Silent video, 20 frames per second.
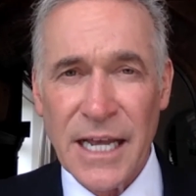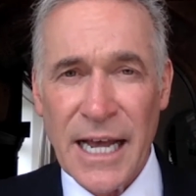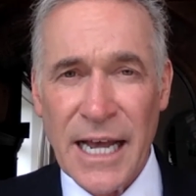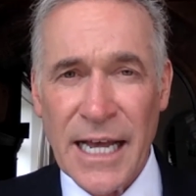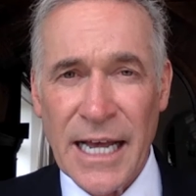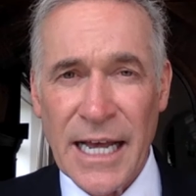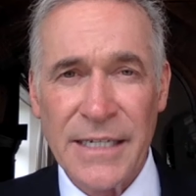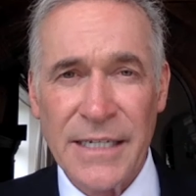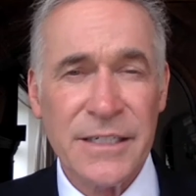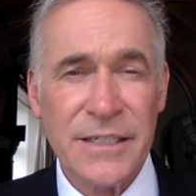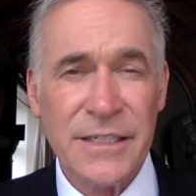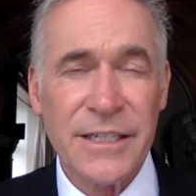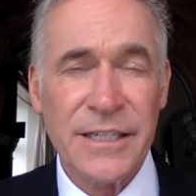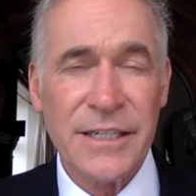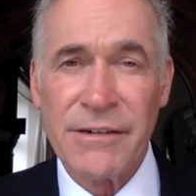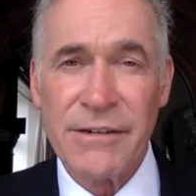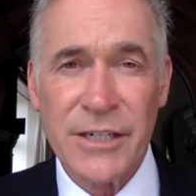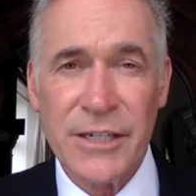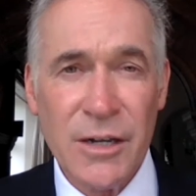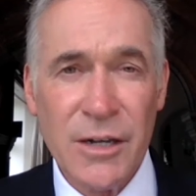and
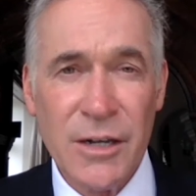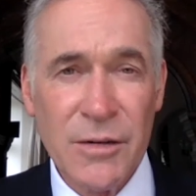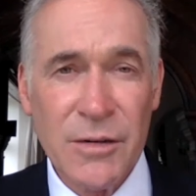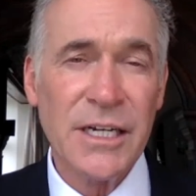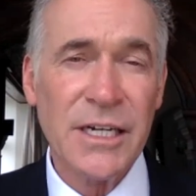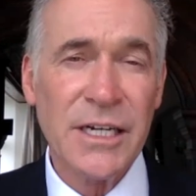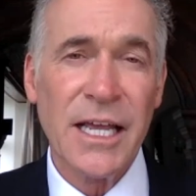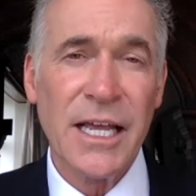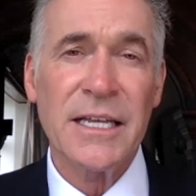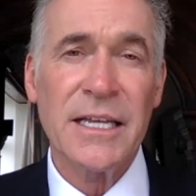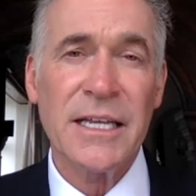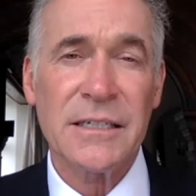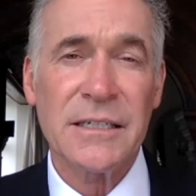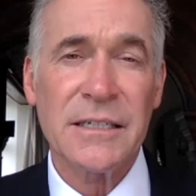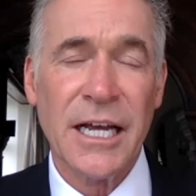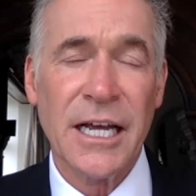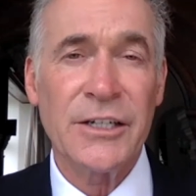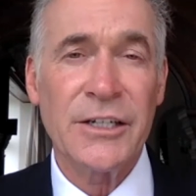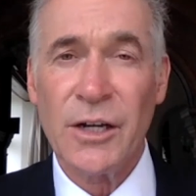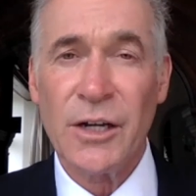there are no delays
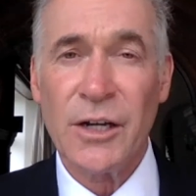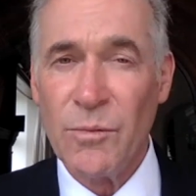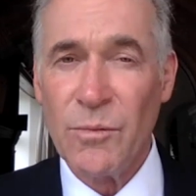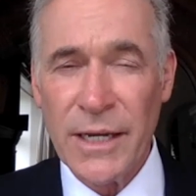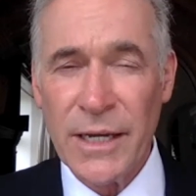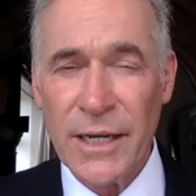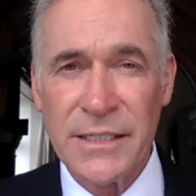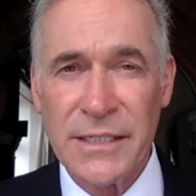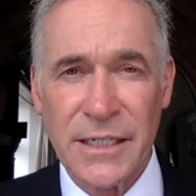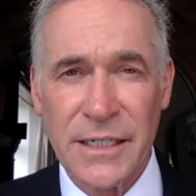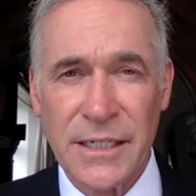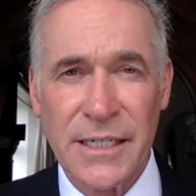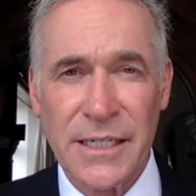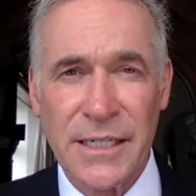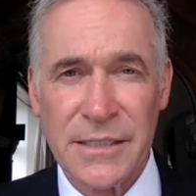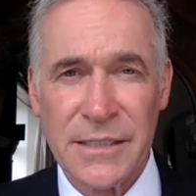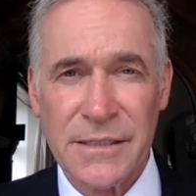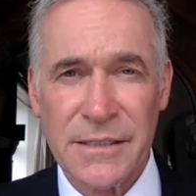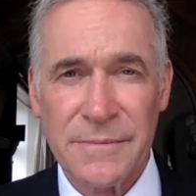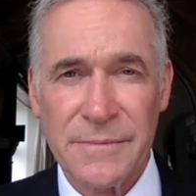and no waiting
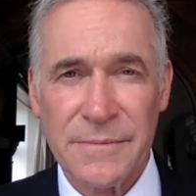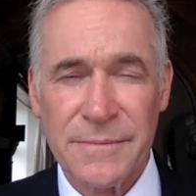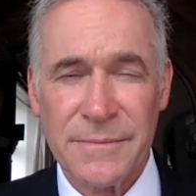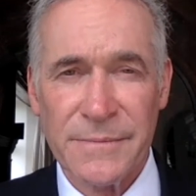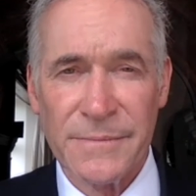lists.